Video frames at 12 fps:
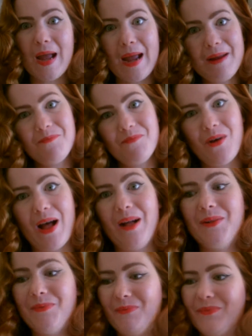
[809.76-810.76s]
Okay,
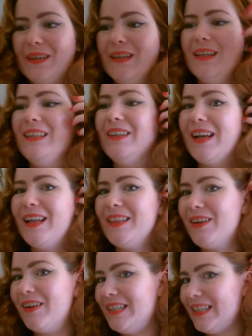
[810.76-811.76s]
well, you
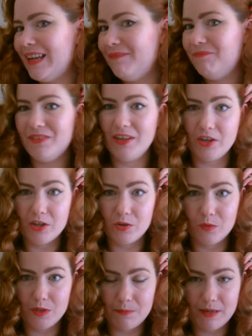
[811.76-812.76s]
get the idea. You
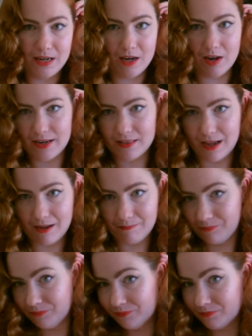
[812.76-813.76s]
could always pin it like
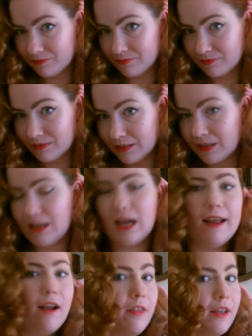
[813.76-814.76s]
that,
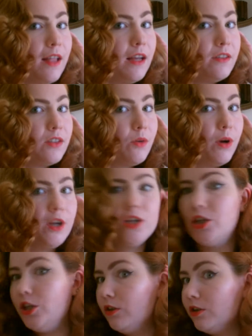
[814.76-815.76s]
and I think that's
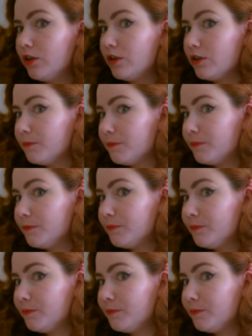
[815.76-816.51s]
quite a cute look.